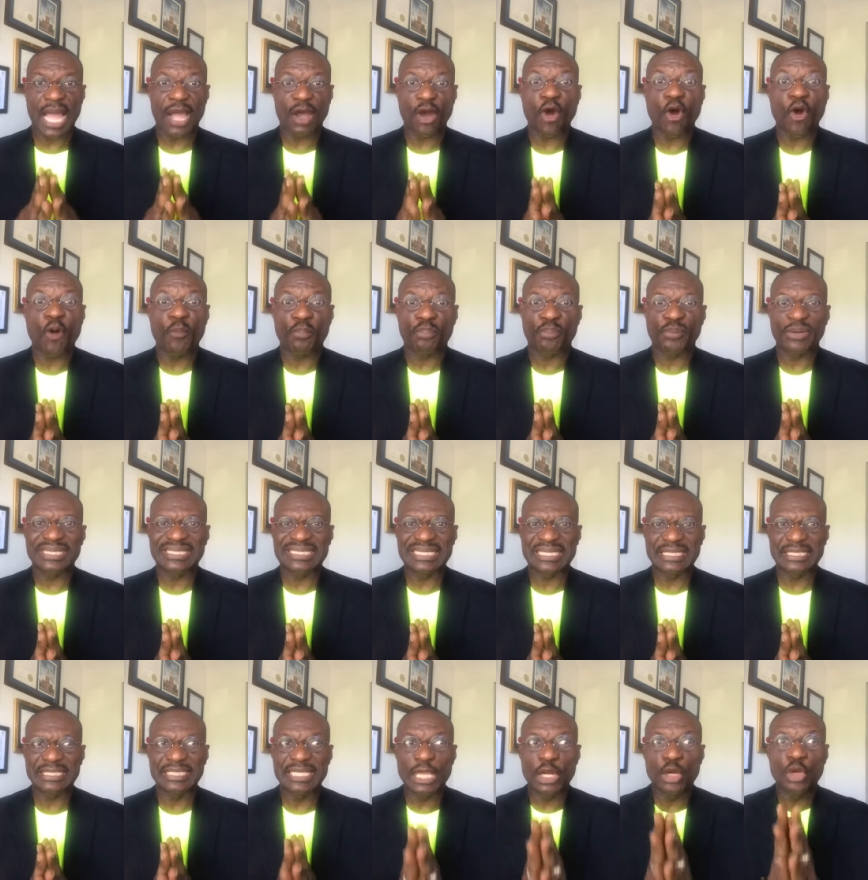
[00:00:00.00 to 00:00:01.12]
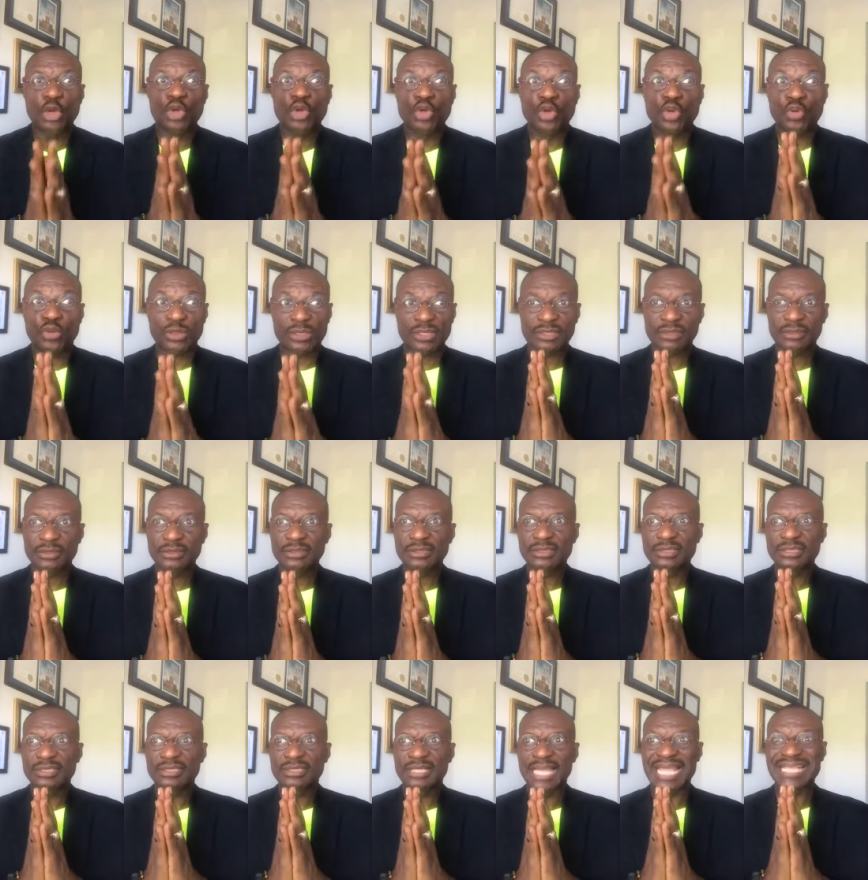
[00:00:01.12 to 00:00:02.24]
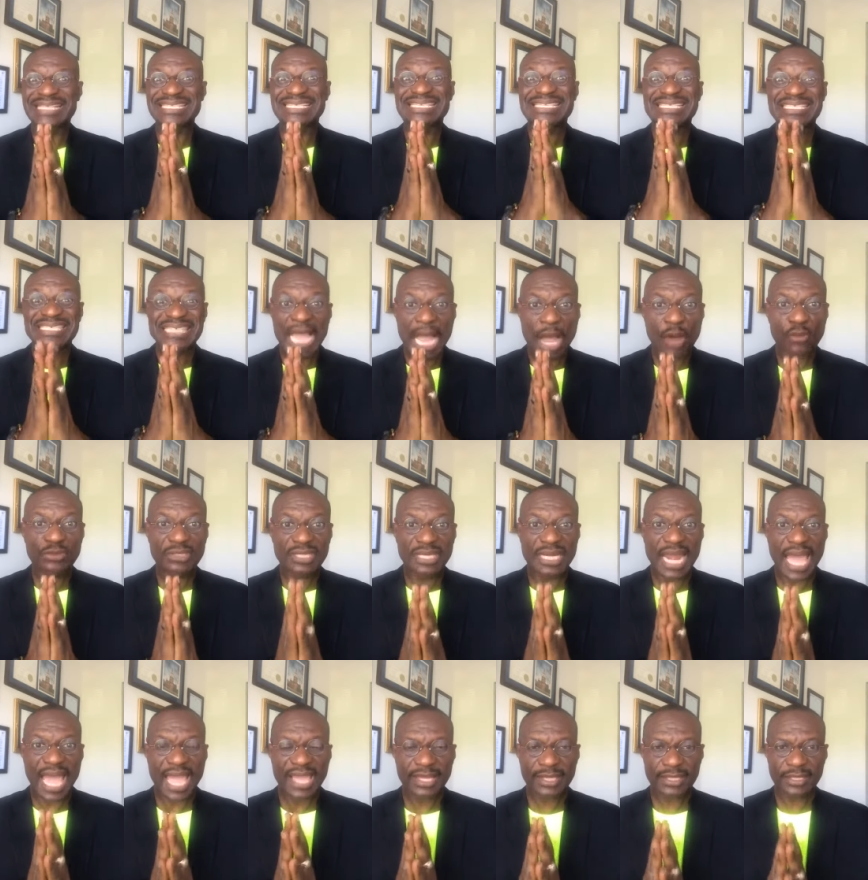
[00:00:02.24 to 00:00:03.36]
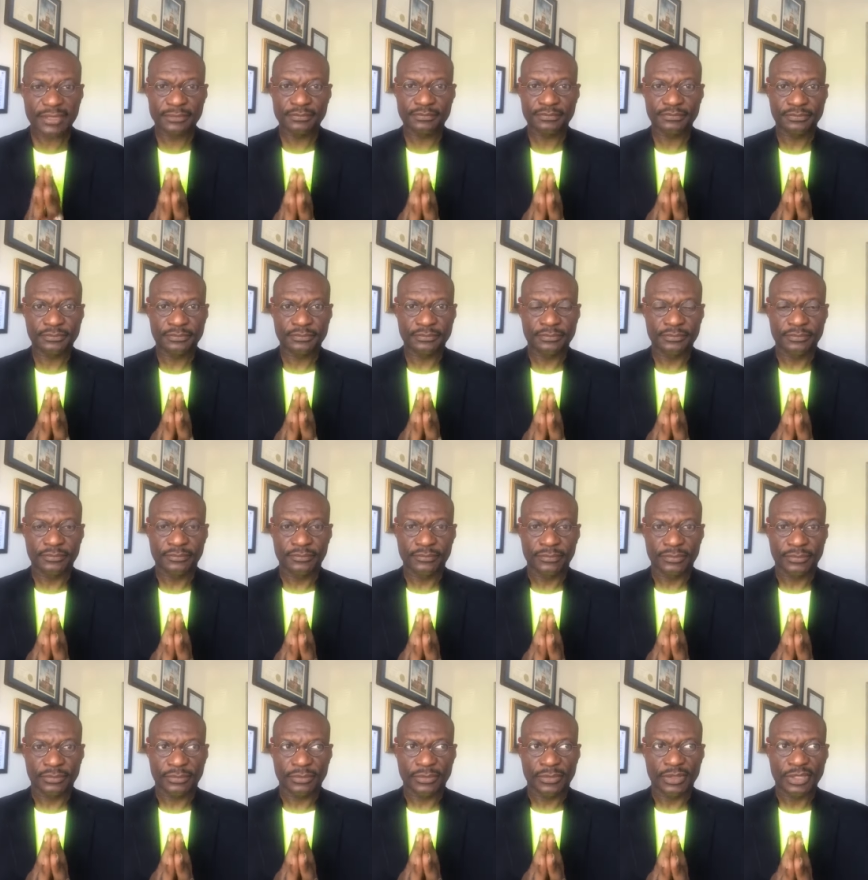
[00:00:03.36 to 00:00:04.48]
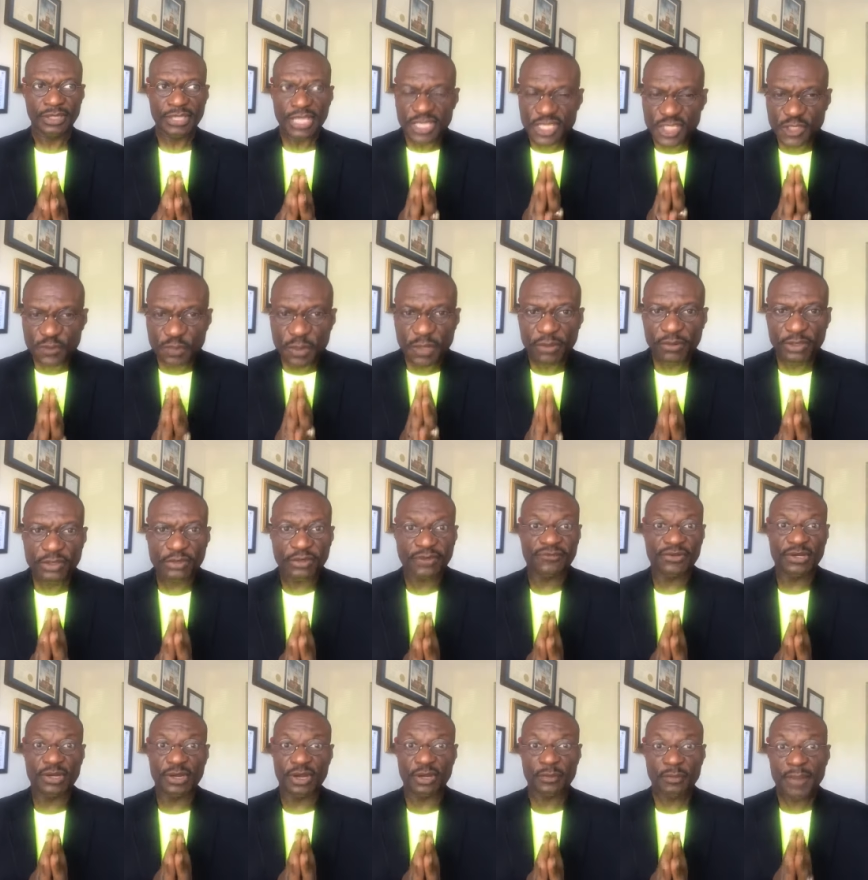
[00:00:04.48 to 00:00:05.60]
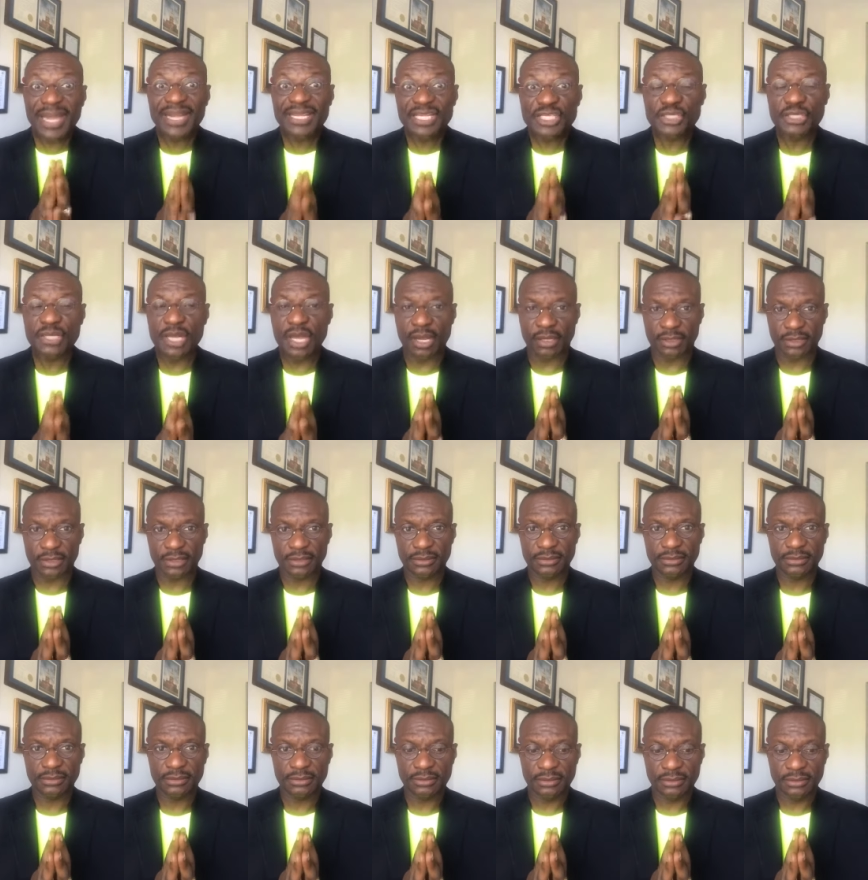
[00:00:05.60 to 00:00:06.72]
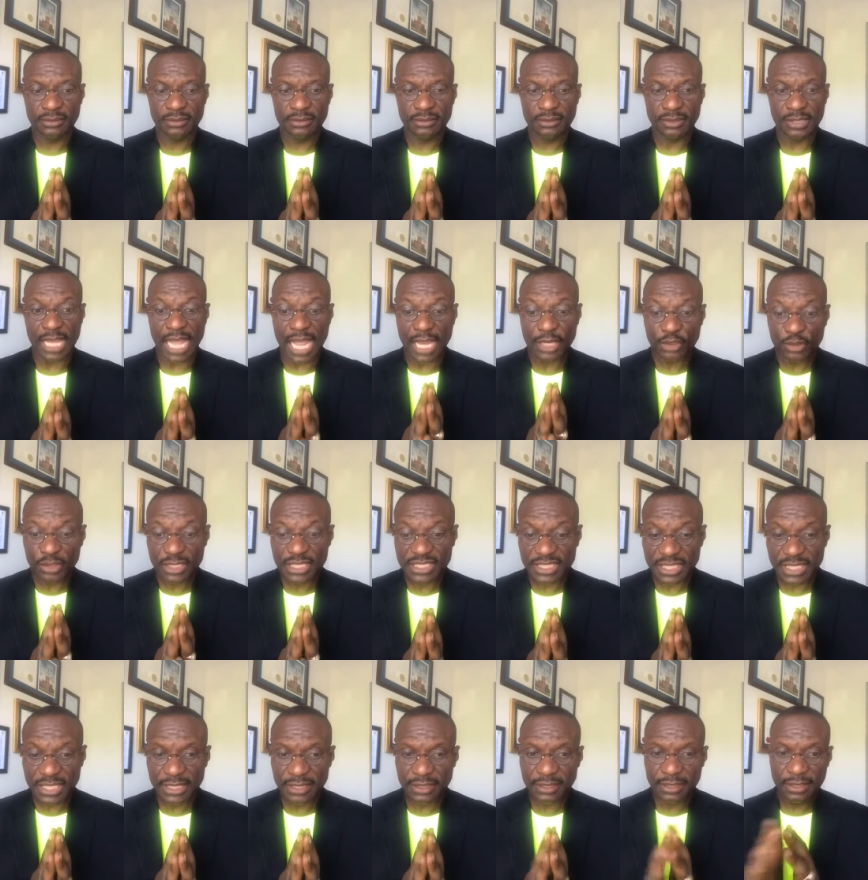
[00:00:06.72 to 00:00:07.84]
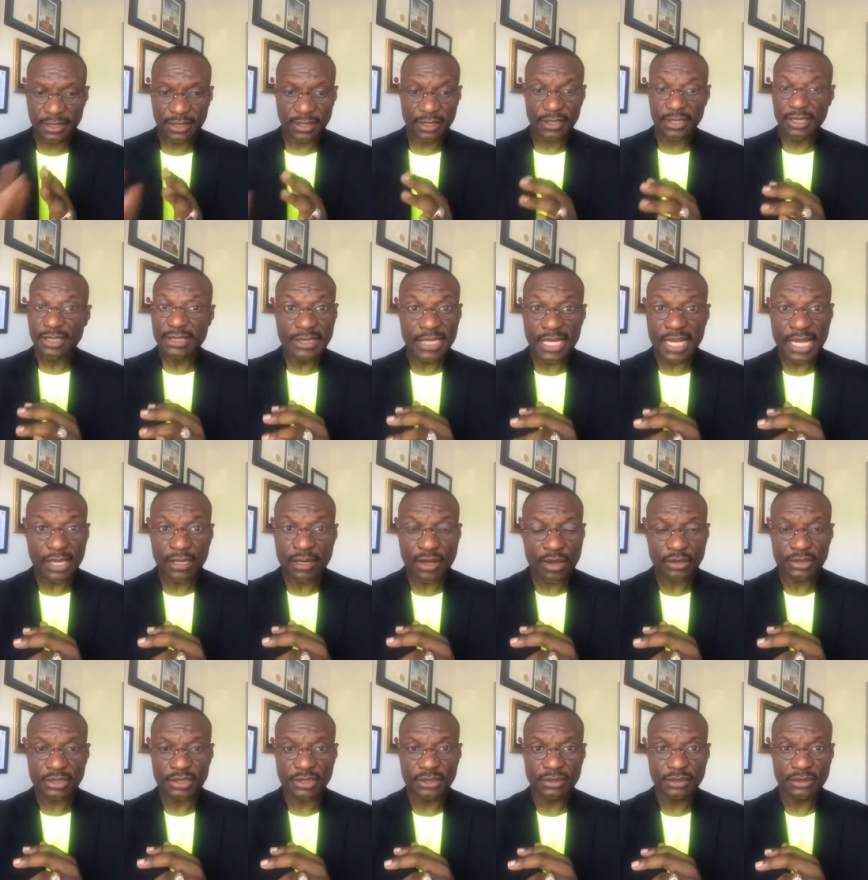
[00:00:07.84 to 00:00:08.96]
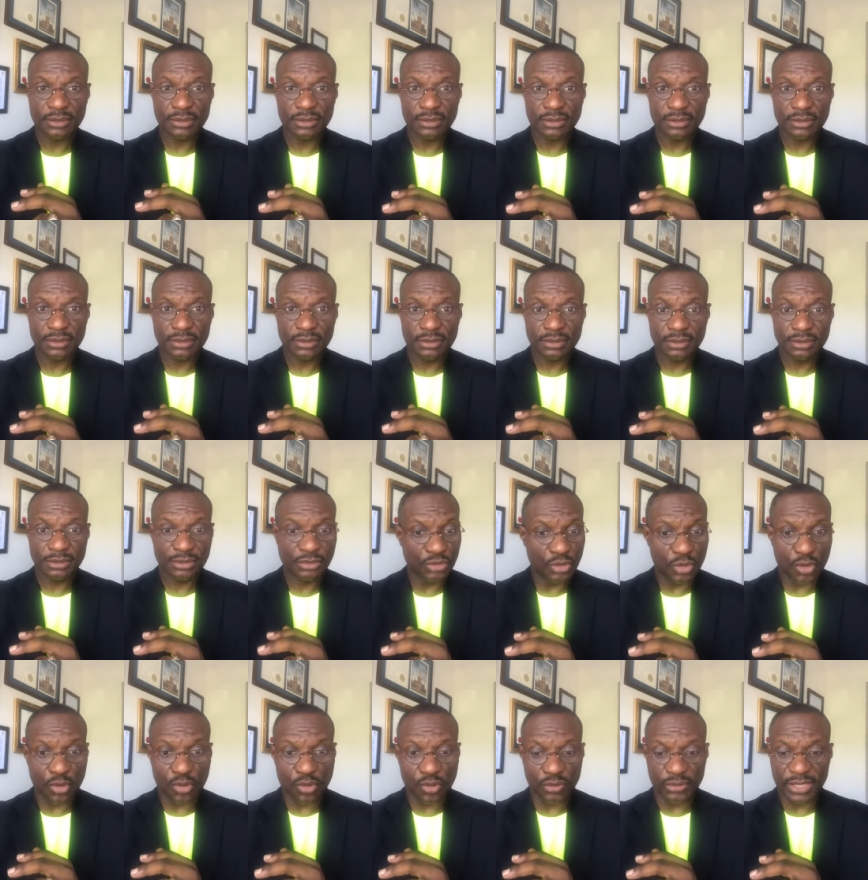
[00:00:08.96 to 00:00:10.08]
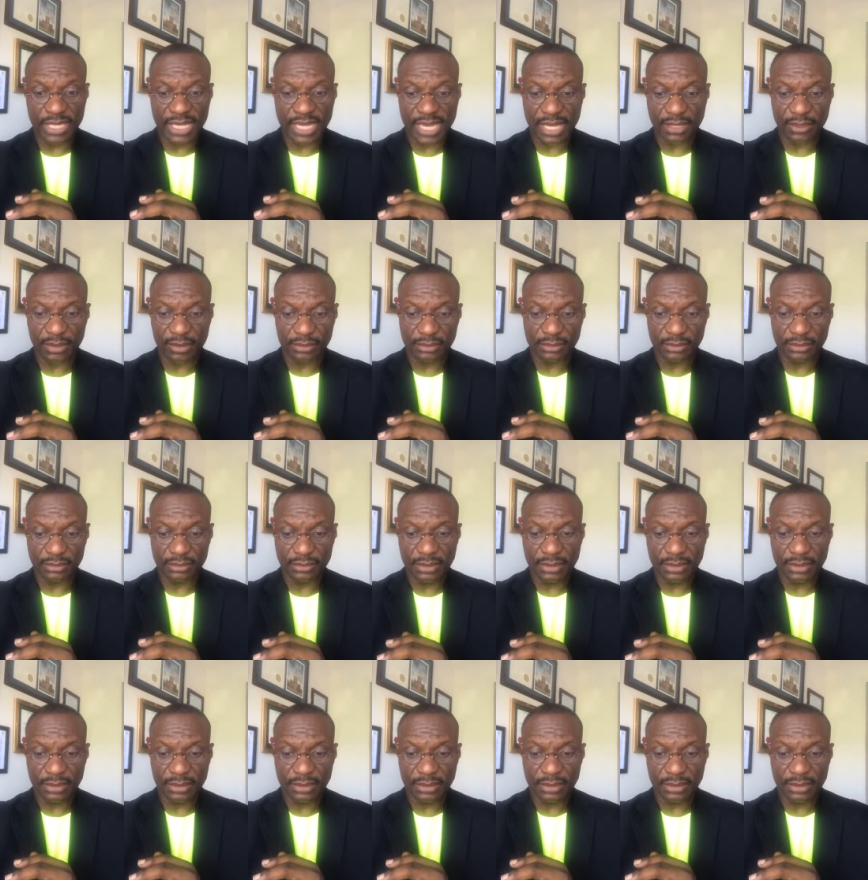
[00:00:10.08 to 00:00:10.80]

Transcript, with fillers: are operating, they look and sound like the Spirit of God, but it's not. Are you listening? They are not. No, they are not.